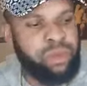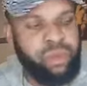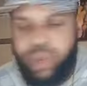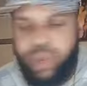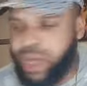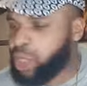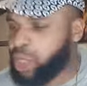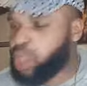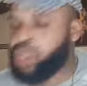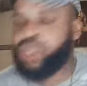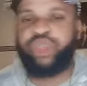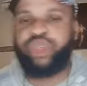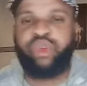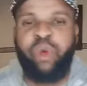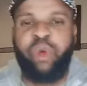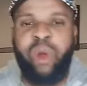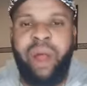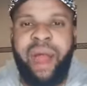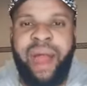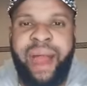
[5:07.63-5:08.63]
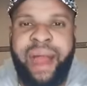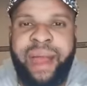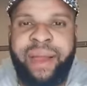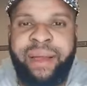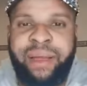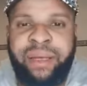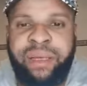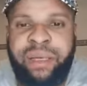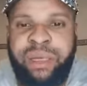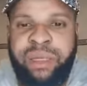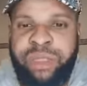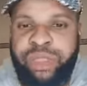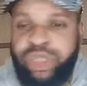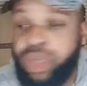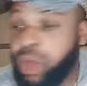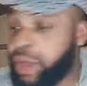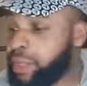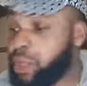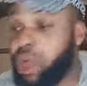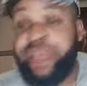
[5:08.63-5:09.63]
well, no zoo.
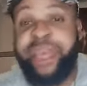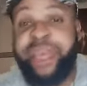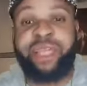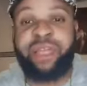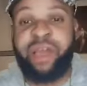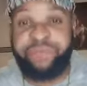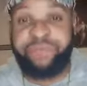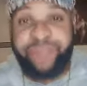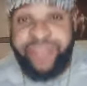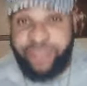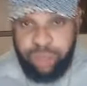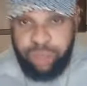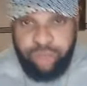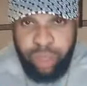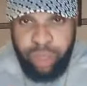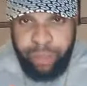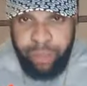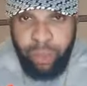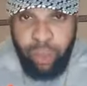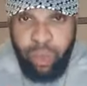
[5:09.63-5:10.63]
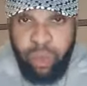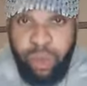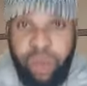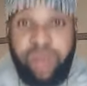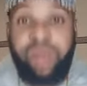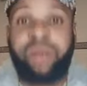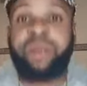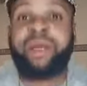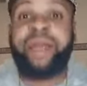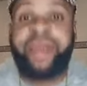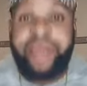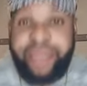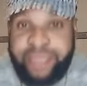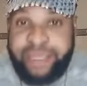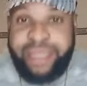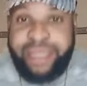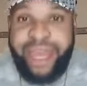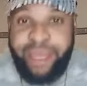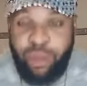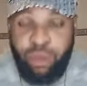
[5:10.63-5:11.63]
So I know you not find your trouble,
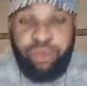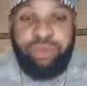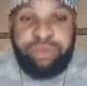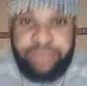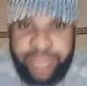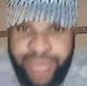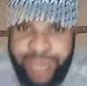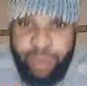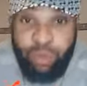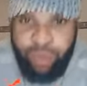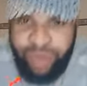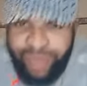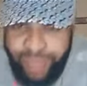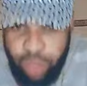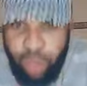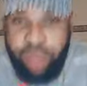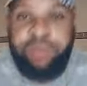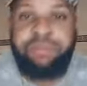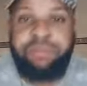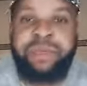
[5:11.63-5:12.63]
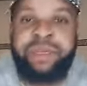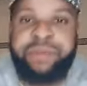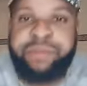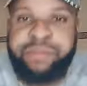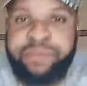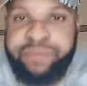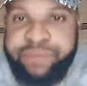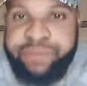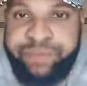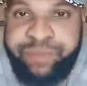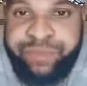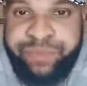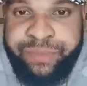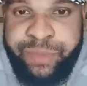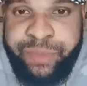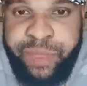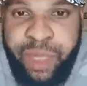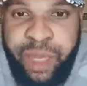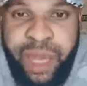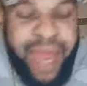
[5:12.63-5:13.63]
and now you record me.
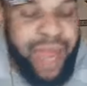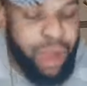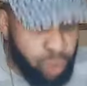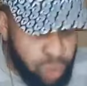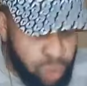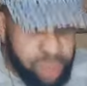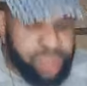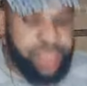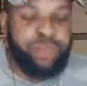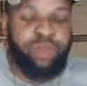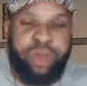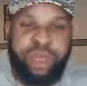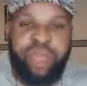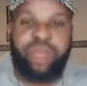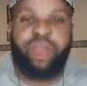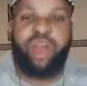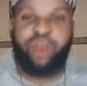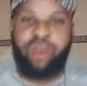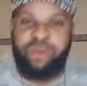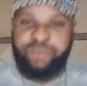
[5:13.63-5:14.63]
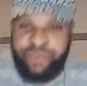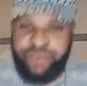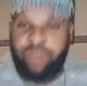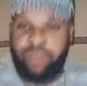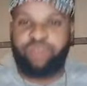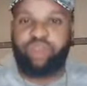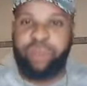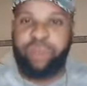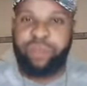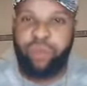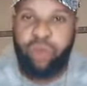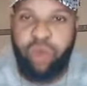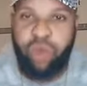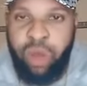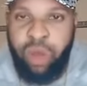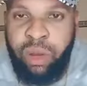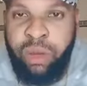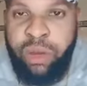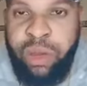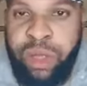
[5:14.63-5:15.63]
I wish I know you don't find your trouble,
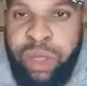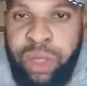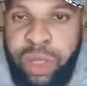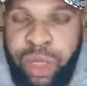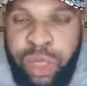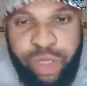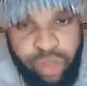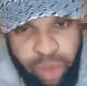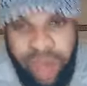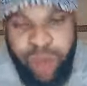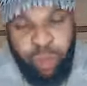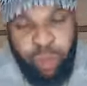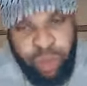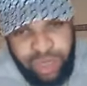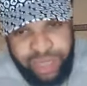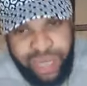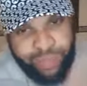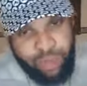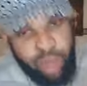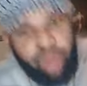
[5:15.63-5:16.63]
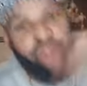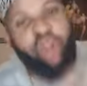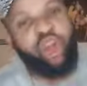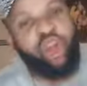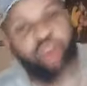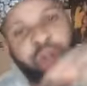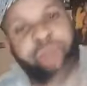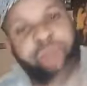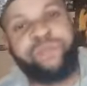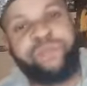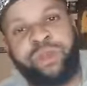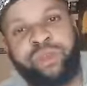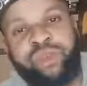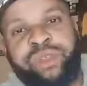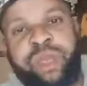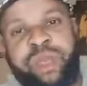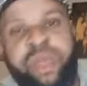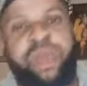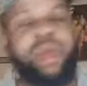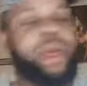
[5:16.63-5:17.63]
call. So I wish I not come for you,
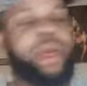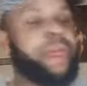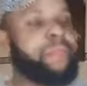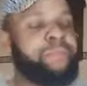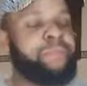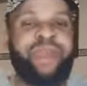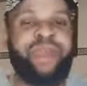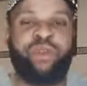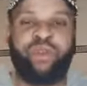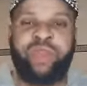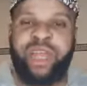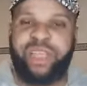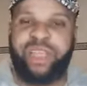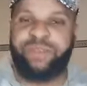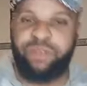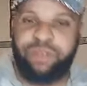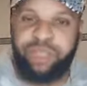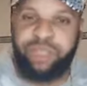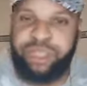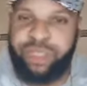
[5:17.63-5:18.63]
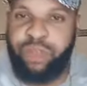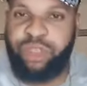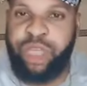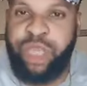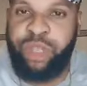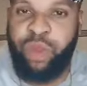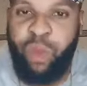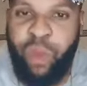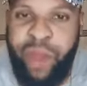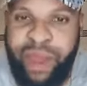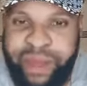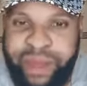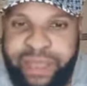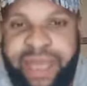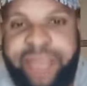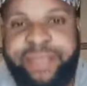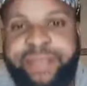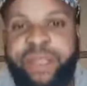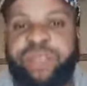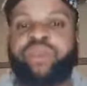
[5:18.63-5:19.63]
say, may you rest for this thing. You say, you don't want to rest,
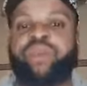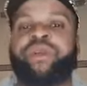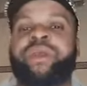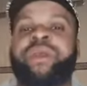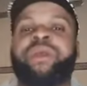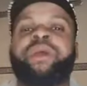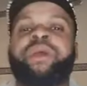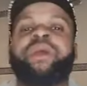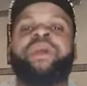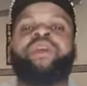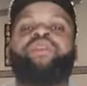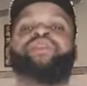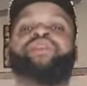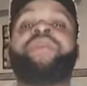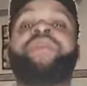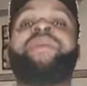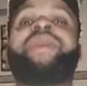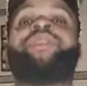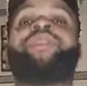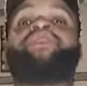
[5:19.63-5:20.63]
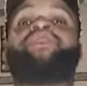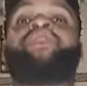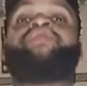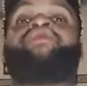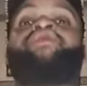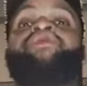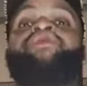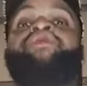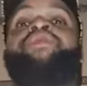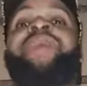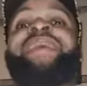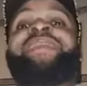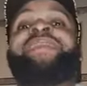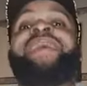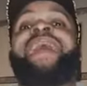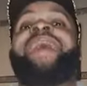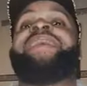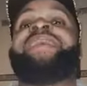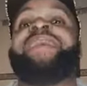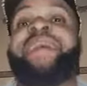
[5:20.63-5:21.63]
now it's okay. You say, may I not talk to you, guys,
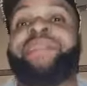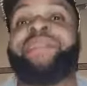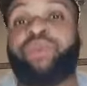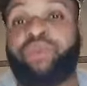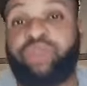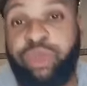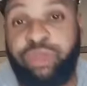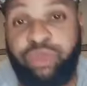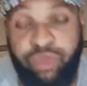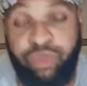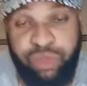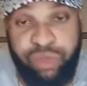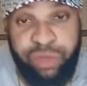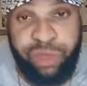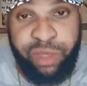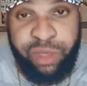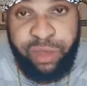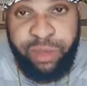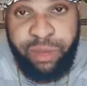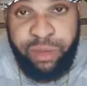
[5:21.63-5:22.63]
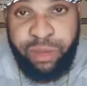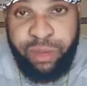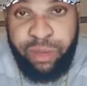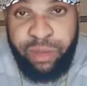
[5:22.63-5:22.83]
say, I not talk to you again.